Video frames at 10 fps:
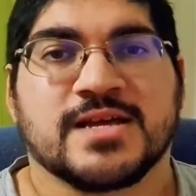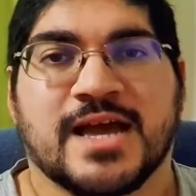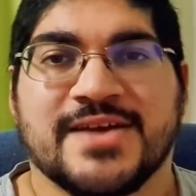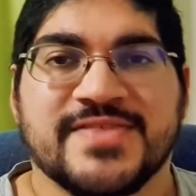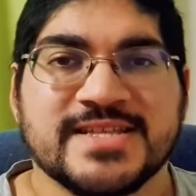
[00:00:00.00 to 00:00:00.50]

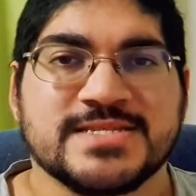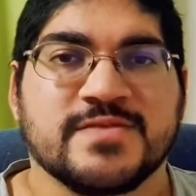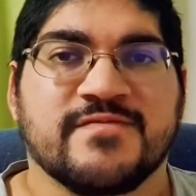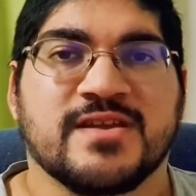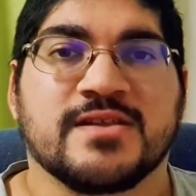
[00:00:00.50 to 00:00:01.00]
And that's
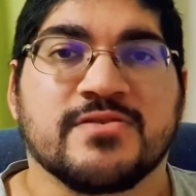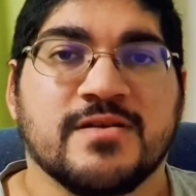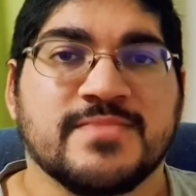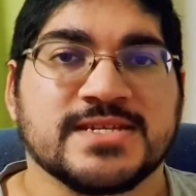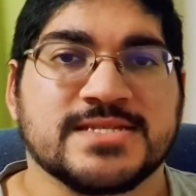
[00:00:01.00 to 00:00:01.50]
it for narrow
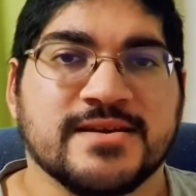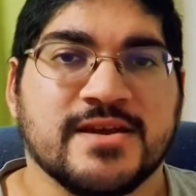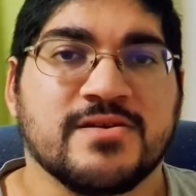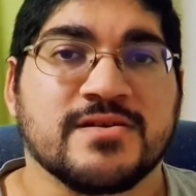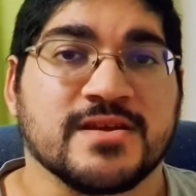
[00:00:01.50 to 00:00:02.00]
complex
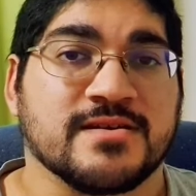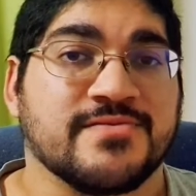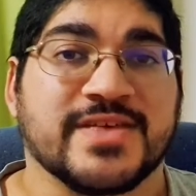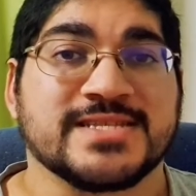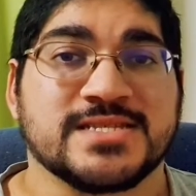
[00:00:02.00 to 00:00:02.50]

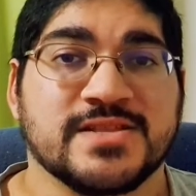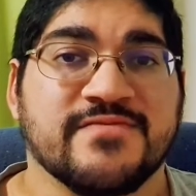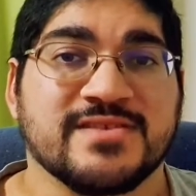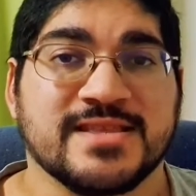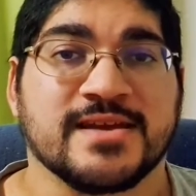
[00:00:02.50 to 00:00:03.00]
tachycardia. That's it
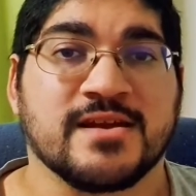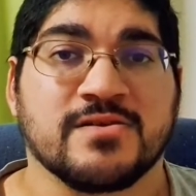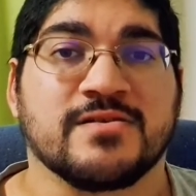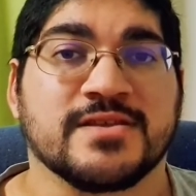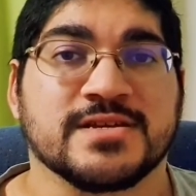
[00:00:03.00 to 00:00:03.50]
for the
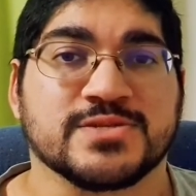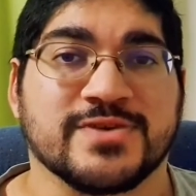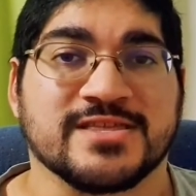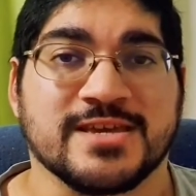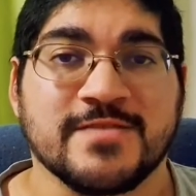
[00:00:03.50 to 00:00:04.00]
tachycardias
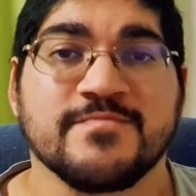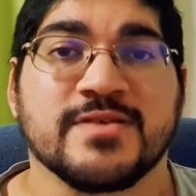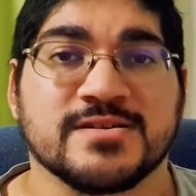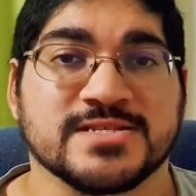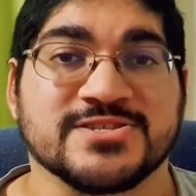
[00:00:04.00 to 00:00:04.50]
where the
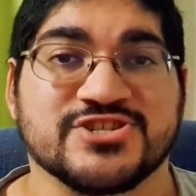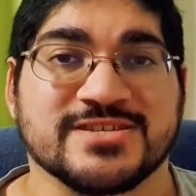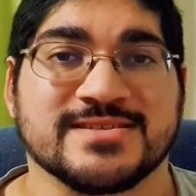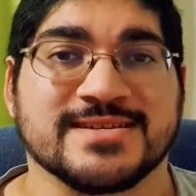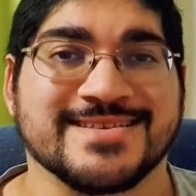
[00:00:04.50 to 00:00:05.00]
impulse is
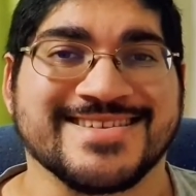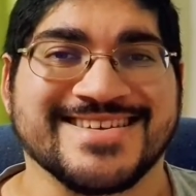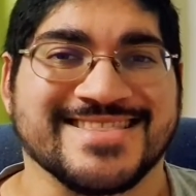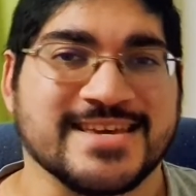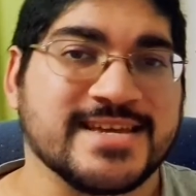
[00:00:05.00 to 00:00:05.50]
generated
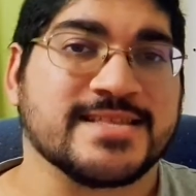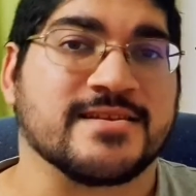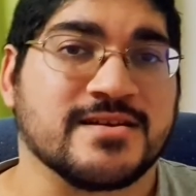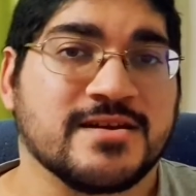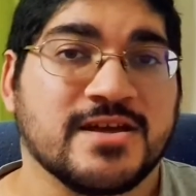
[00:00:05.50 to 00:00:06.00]
in the
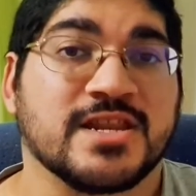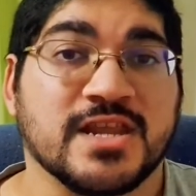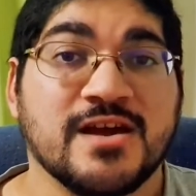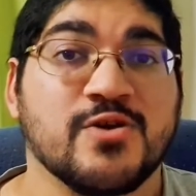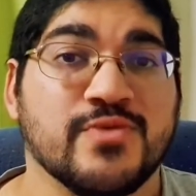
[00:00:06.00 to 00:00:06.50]
atria.
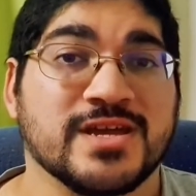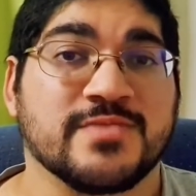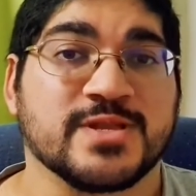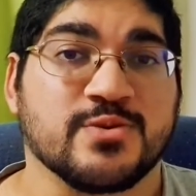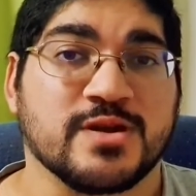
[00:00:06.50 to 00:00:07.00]
Now we're going
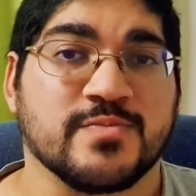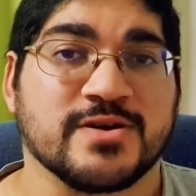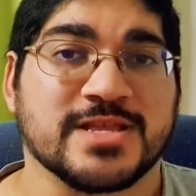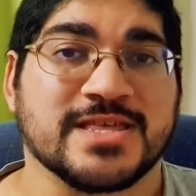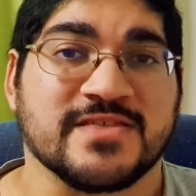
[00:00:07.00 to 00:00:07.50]
to be talking
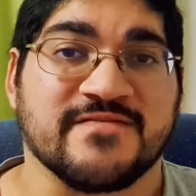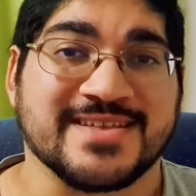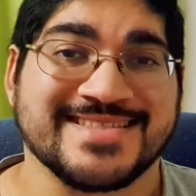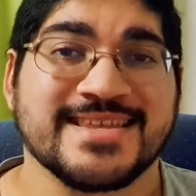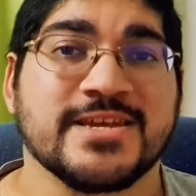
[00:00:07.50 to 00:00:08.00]
about the
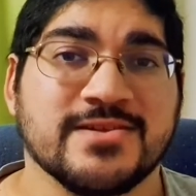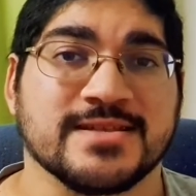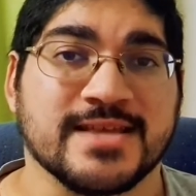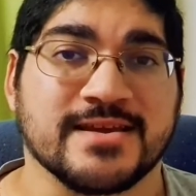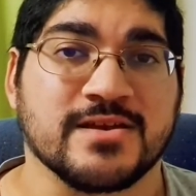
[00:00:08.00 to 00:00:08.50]

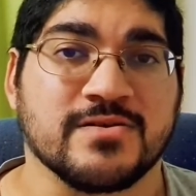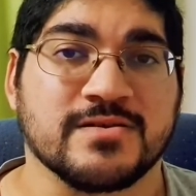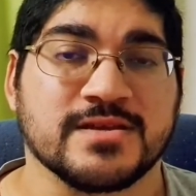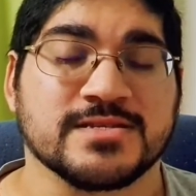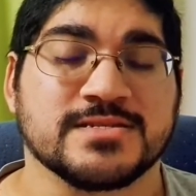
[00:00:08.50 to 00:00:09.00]
ventricular
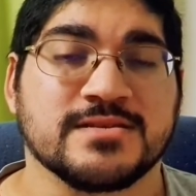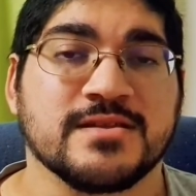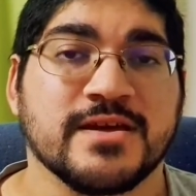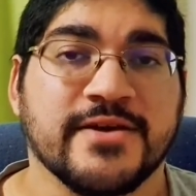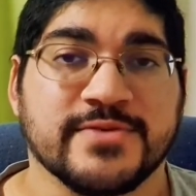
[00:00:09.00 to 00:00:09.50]
tachycardias.
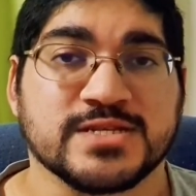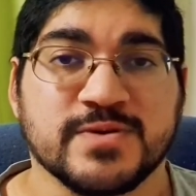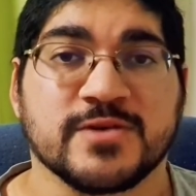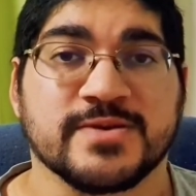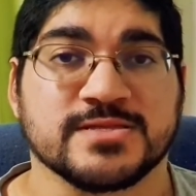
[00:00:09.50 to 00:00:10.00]
We
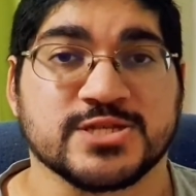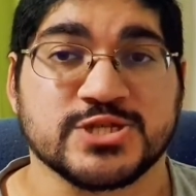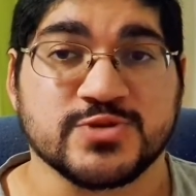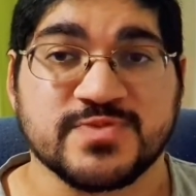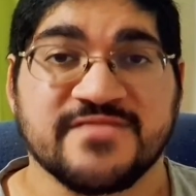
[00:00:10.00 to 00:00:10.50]
spoke about the
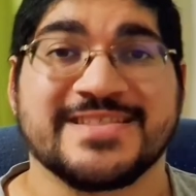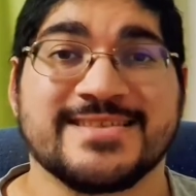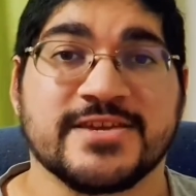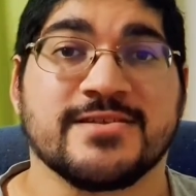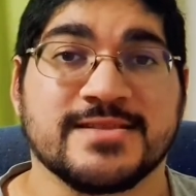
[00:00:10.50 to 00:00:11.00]

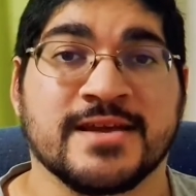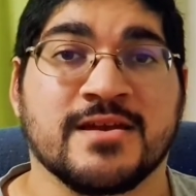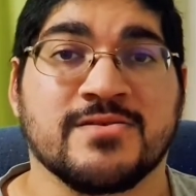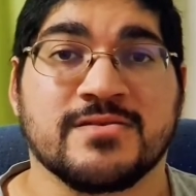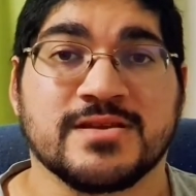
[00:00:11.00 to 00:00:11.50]
supraventricular
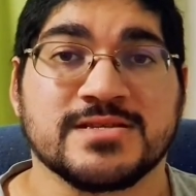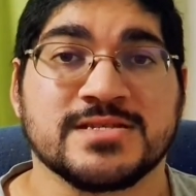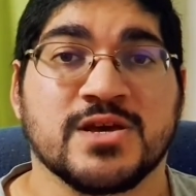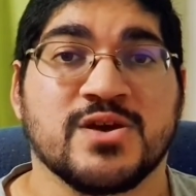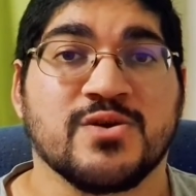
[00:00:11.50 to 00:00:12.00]

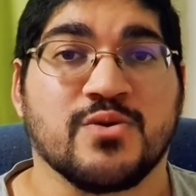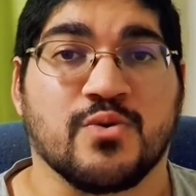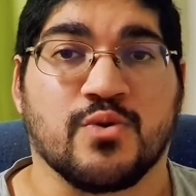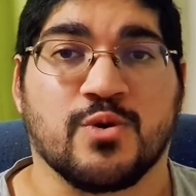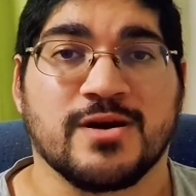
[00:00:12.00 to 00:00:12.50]
tachycardias,
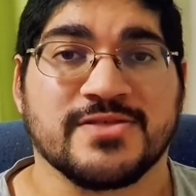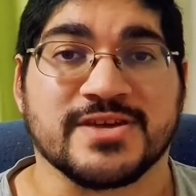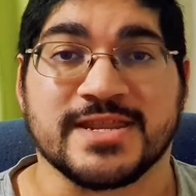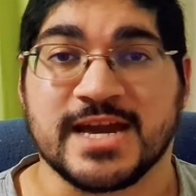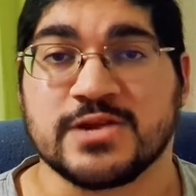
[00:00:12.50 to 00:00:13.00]
or
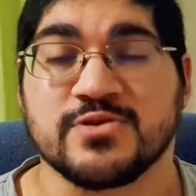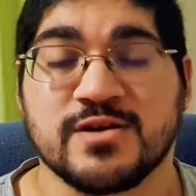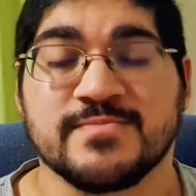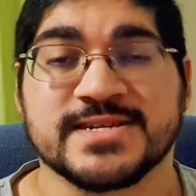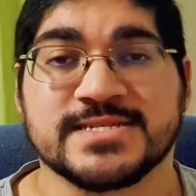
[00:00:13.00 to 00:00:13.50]
the narrow
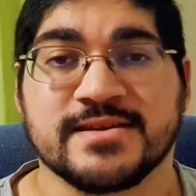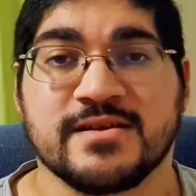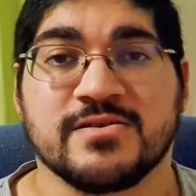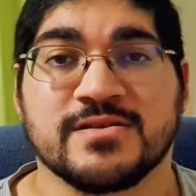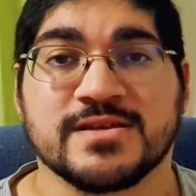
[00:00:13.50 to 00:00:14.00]
complex
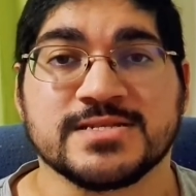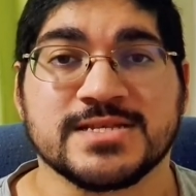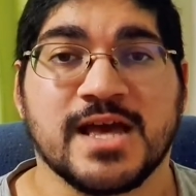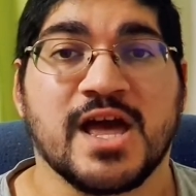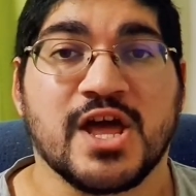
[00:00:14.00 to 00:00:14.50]

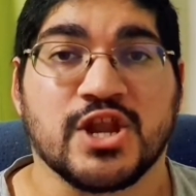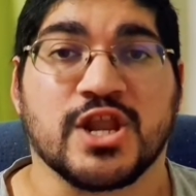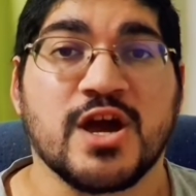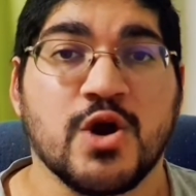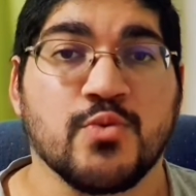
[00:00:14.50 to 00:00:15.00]
tachycardias.
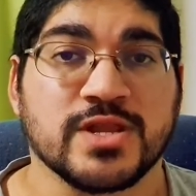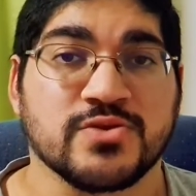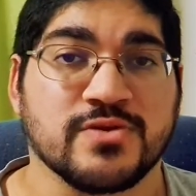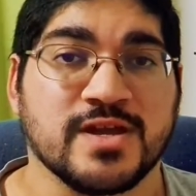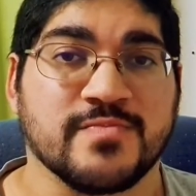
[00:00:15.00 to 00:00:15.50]
Now we're
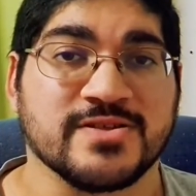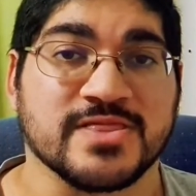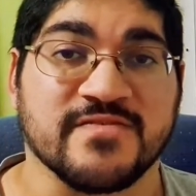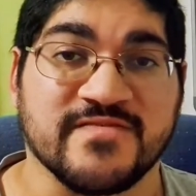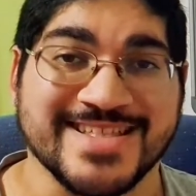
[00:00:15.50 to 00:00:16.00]
talking
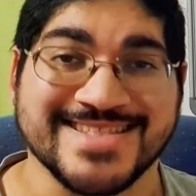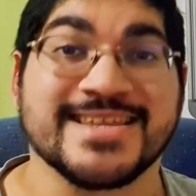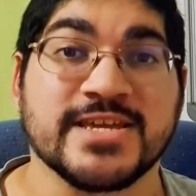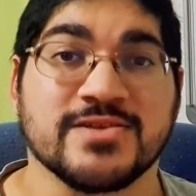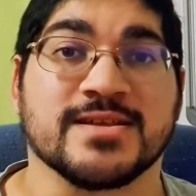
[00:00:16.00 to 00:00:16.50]
about the
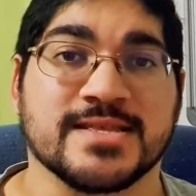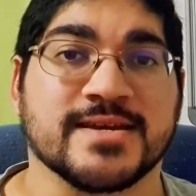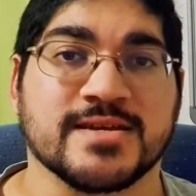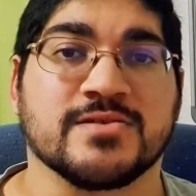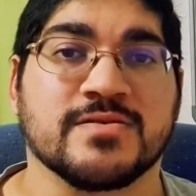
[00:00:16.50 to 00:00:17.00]
ventricular
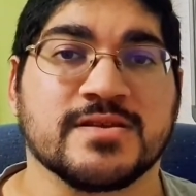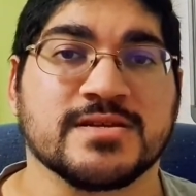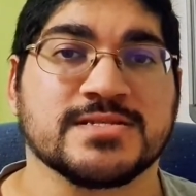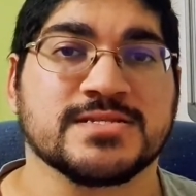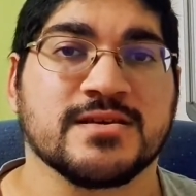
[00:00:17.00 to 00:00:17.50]

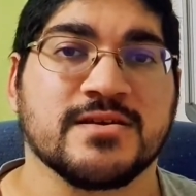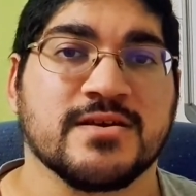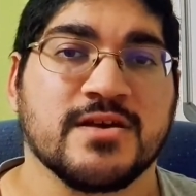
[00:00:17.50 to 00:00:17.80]
tachycardias.